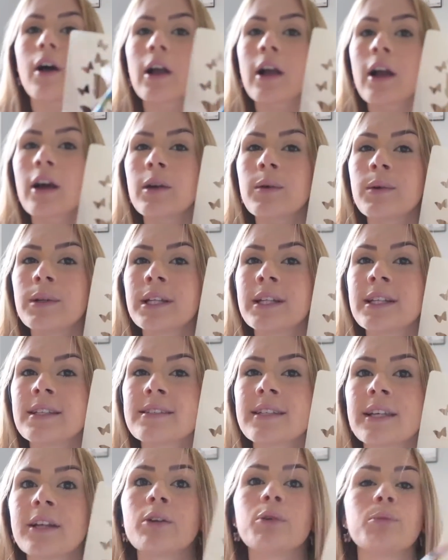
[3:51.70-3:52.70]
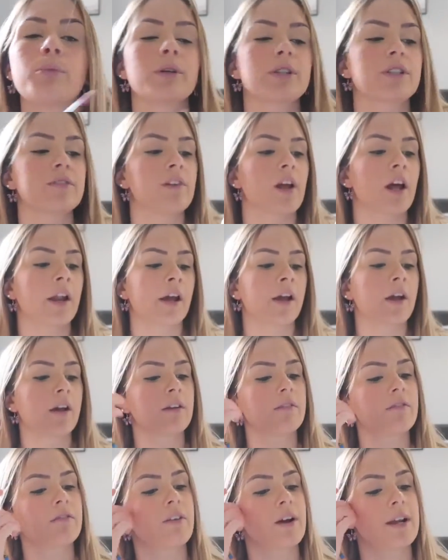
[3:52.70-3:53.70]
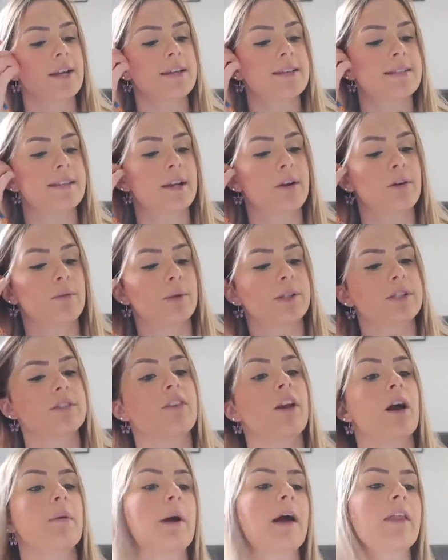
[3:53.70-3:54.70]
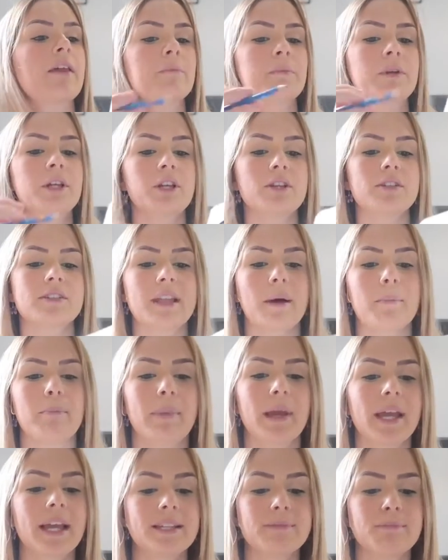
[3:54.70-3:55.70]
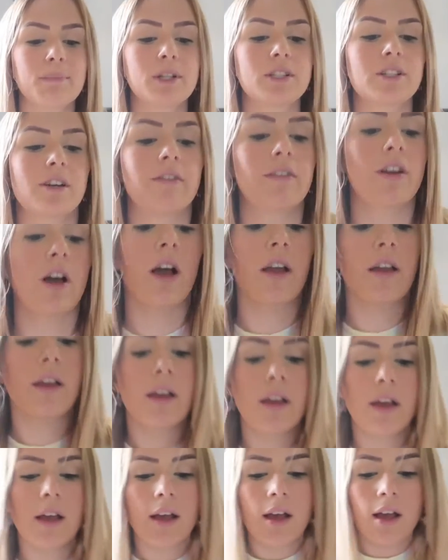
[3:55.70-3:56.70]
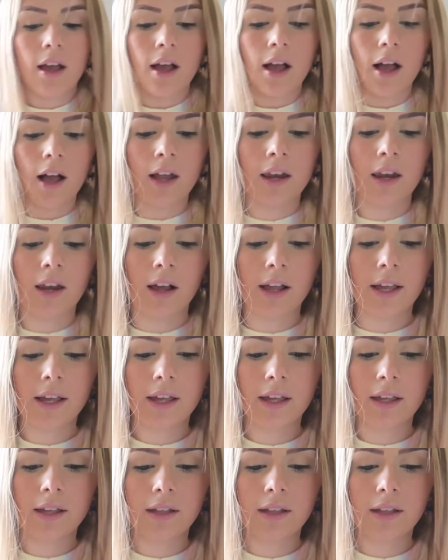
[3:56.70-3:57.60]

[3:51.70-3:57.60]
kind of wanted a single butterfly. I couldn't find a single butterfly, but I think I'm gonna use that biggest butterfly, and like